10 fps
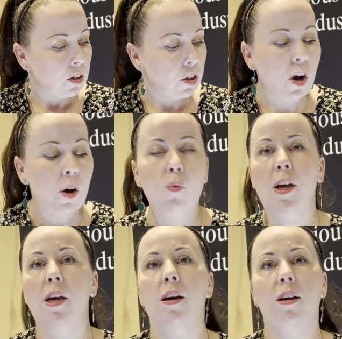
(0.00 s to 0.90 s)

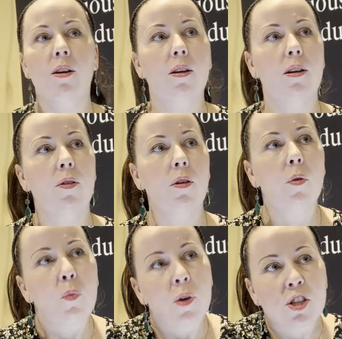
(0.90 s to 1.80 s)
we're
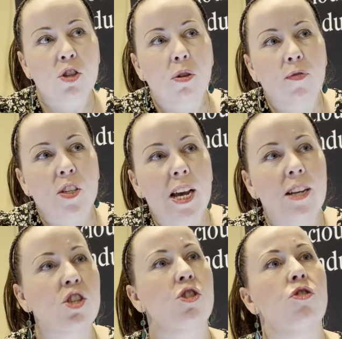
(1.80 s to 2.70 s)
we sort of
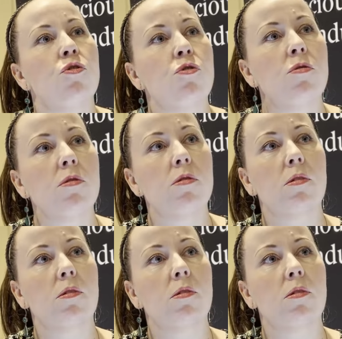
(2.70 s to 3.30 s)
tend to,